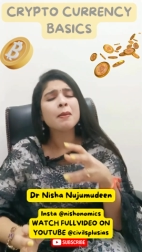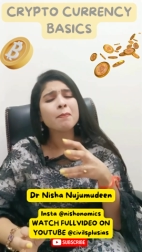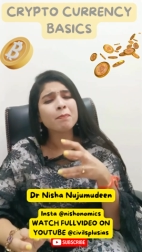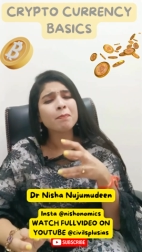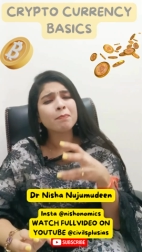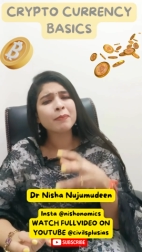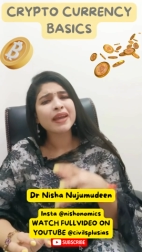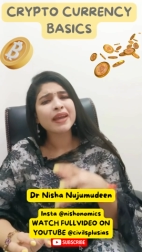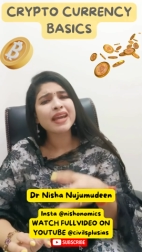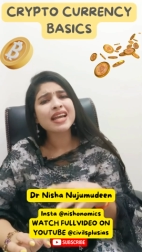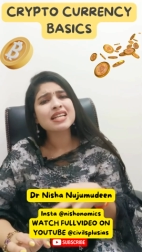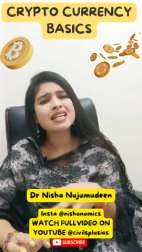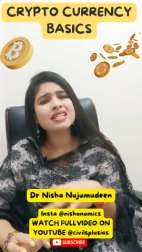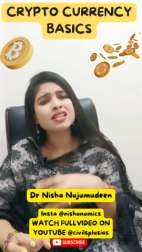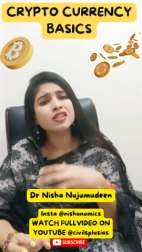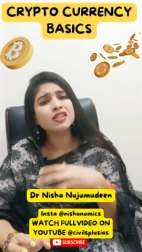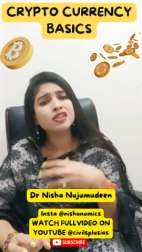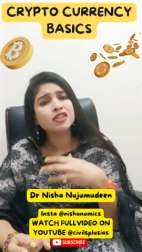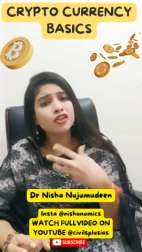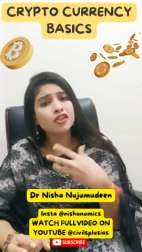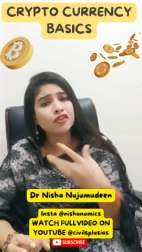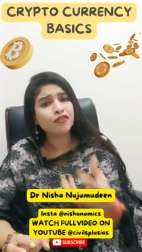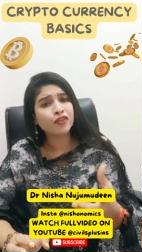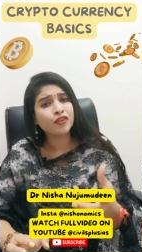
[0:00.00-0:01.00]
makes
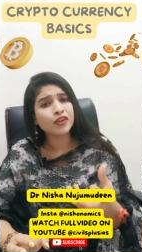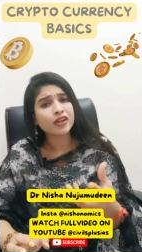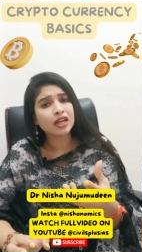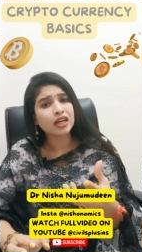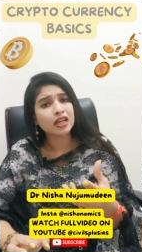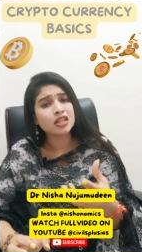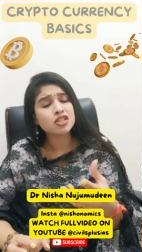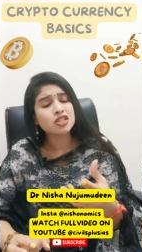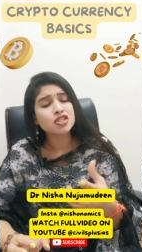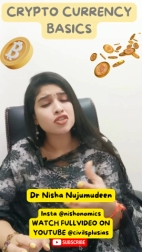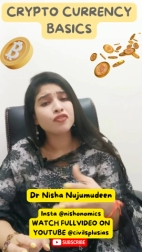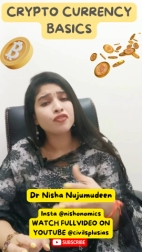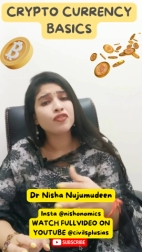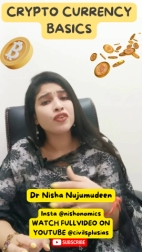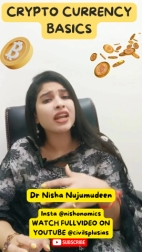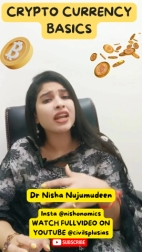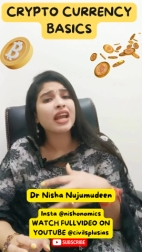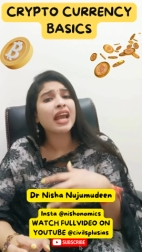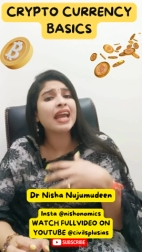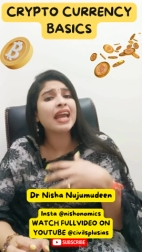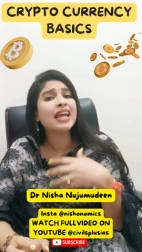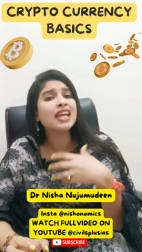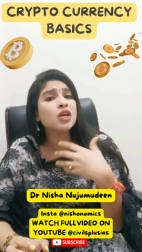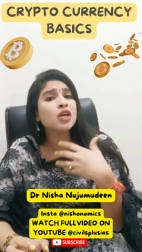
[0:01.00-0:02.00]
it difficult for
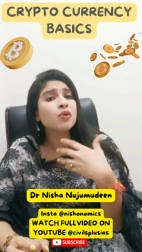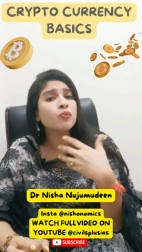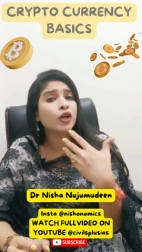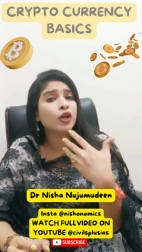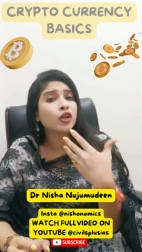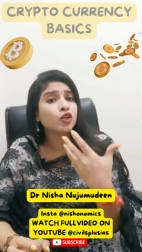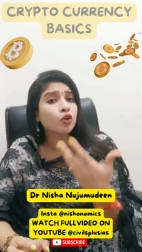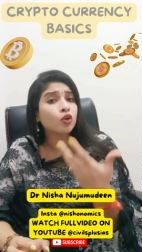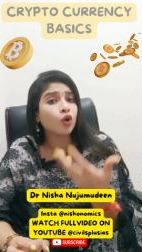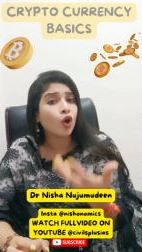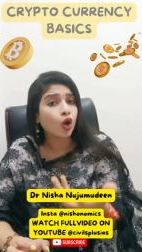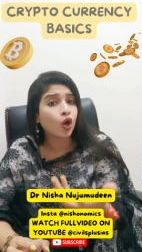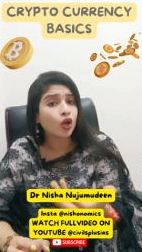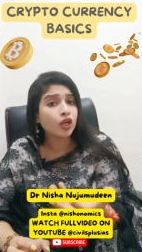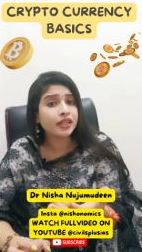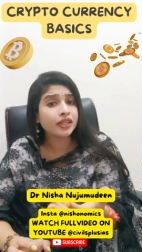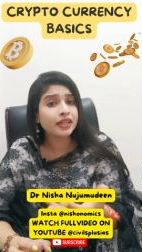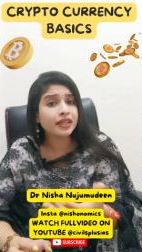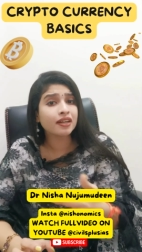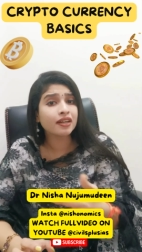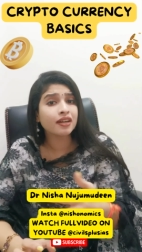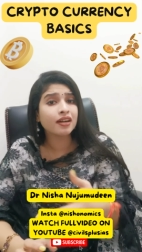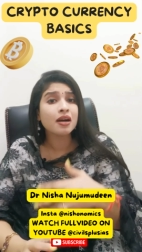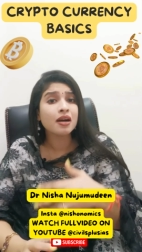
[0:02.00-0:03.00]
anyone to
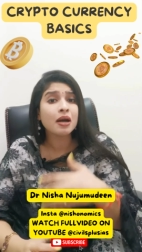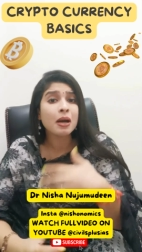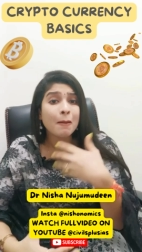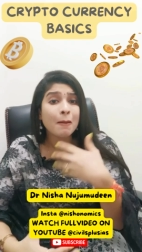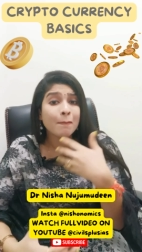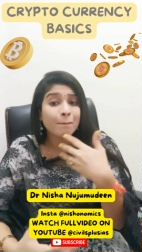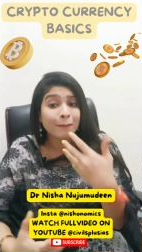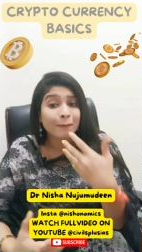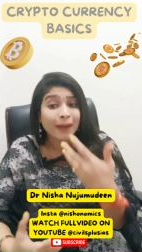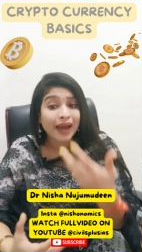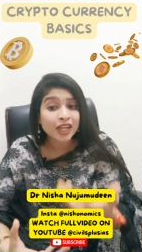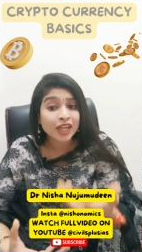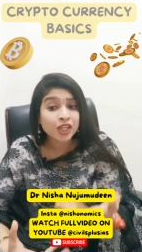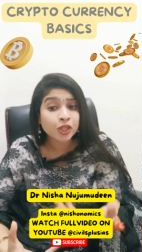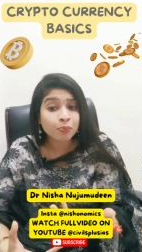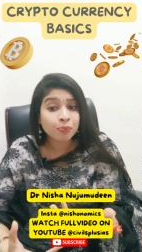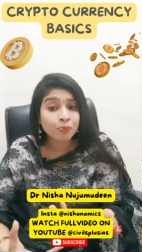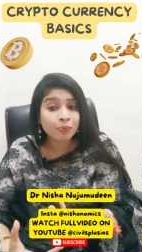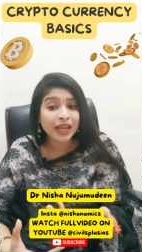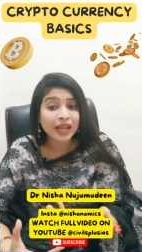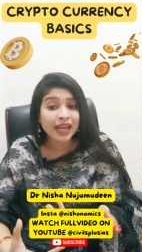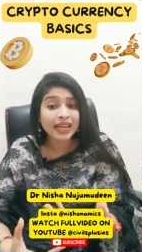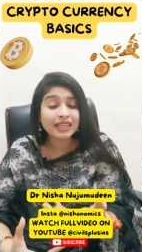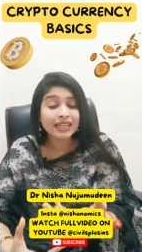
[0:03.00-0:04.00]
alter,
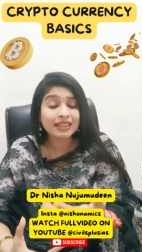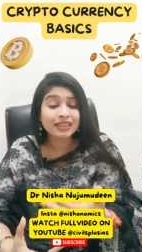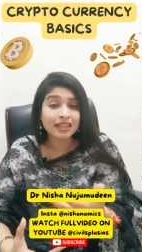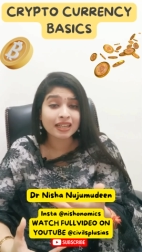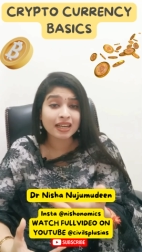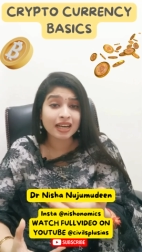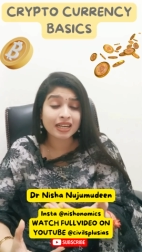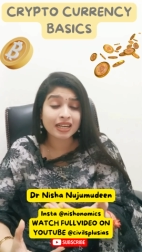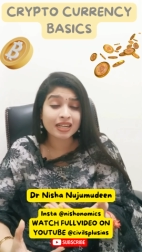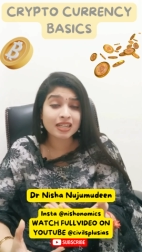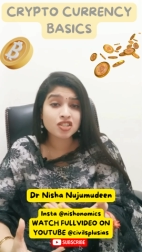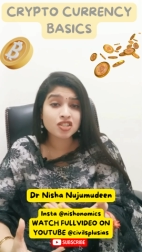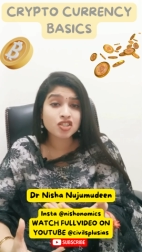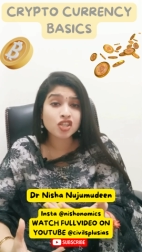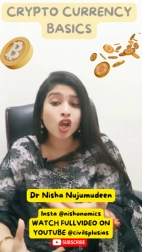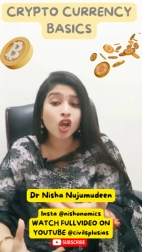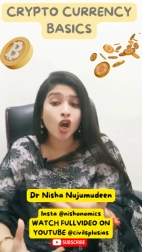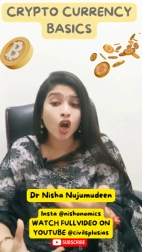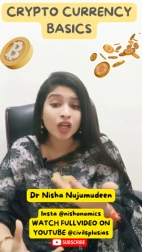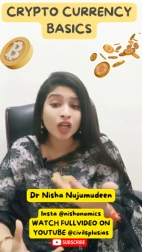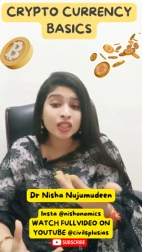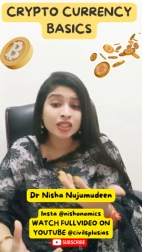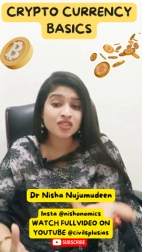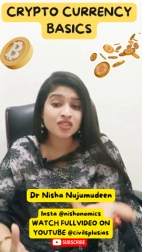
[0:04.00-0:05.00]
manipulate the currency
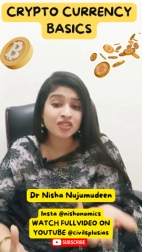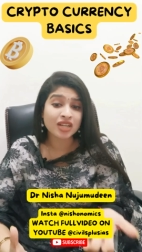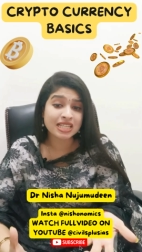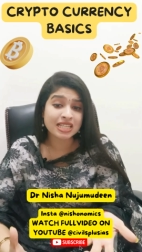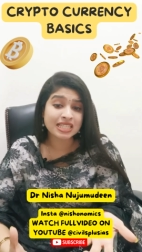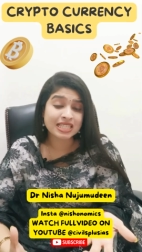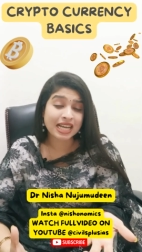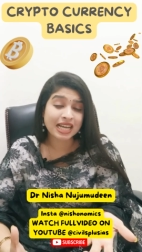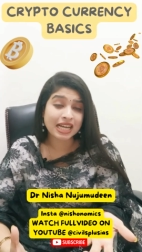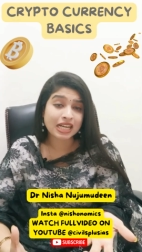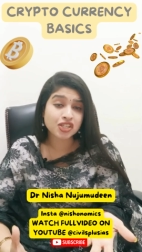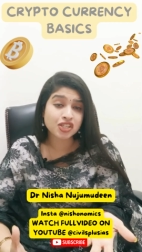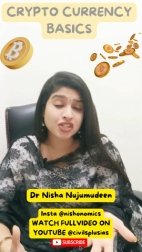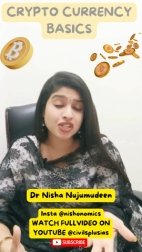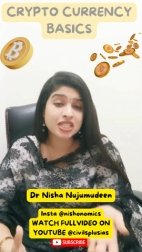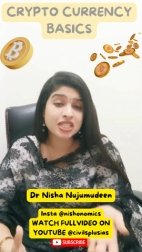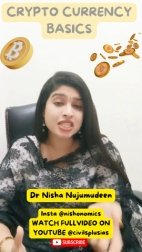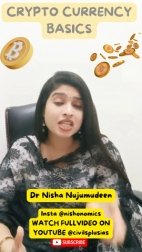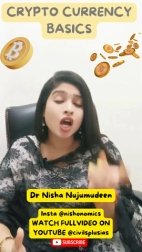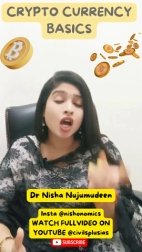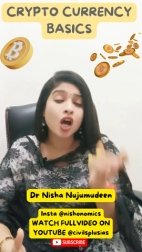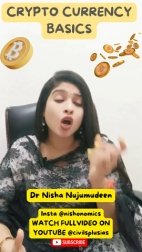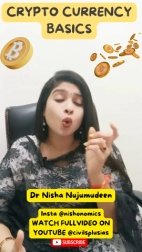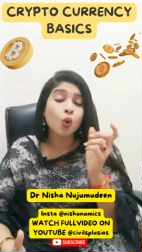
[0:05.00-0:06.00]
or the transactions
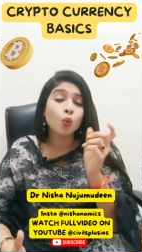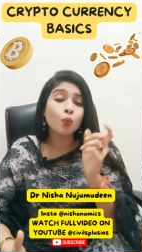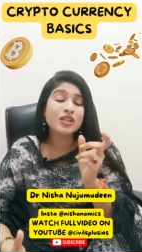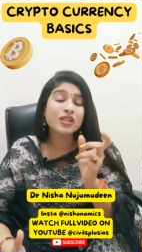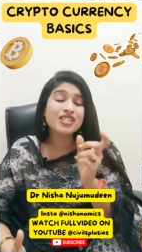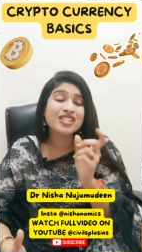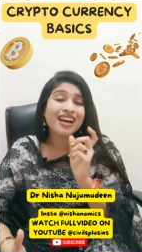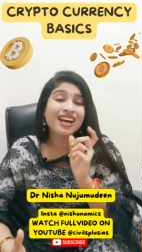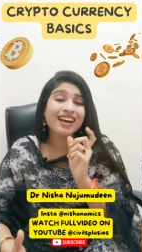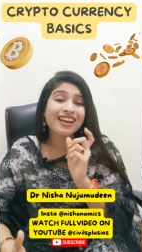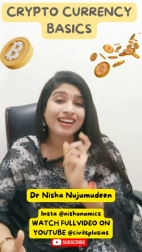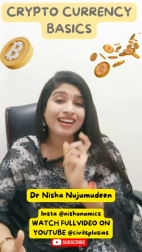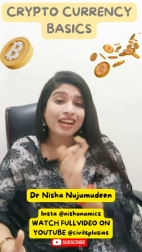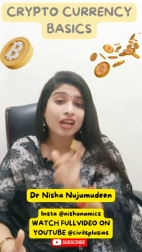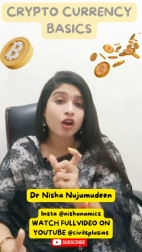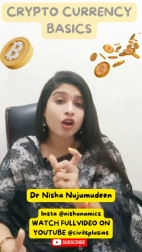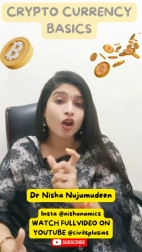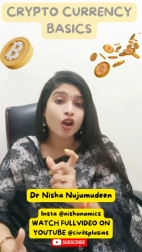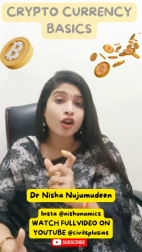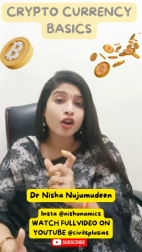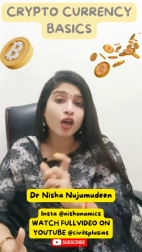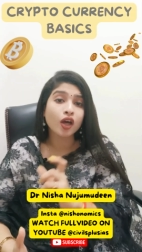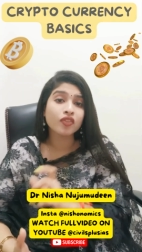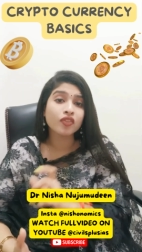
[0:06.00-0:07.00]
which are
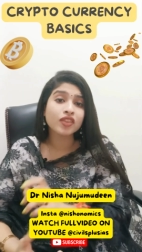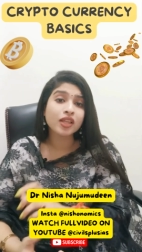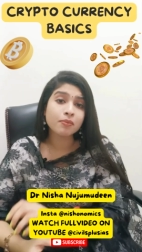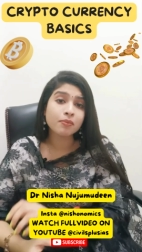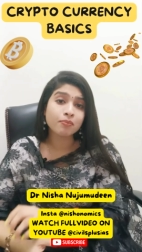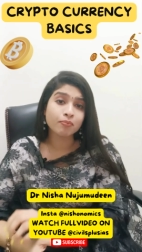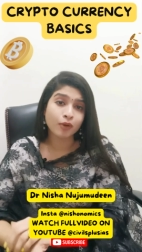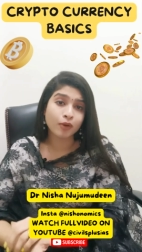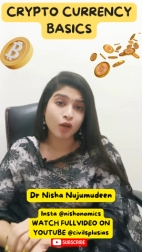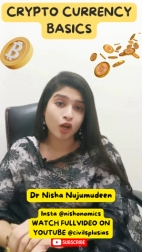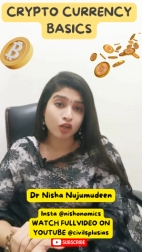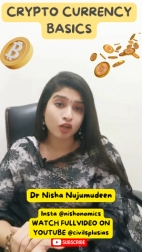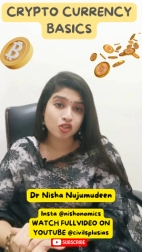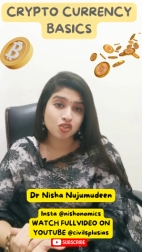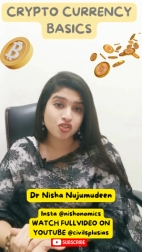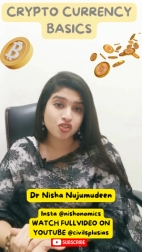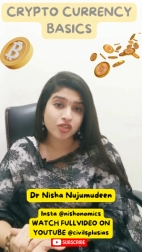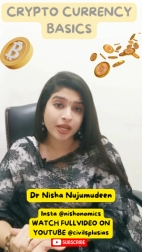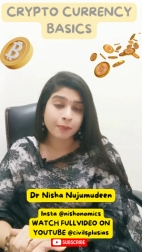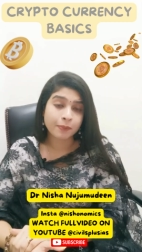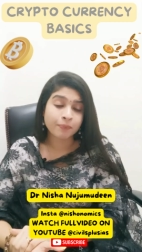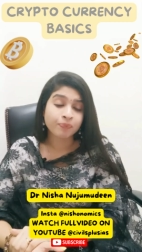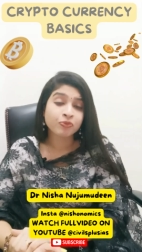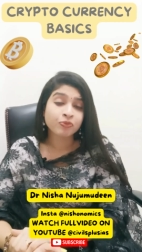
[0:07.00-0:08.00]
recorded on the
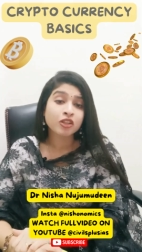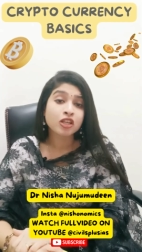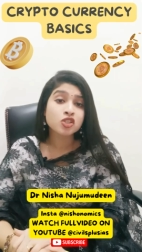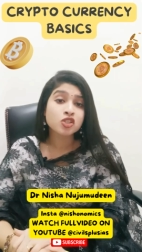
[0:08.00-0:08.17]
blockchain.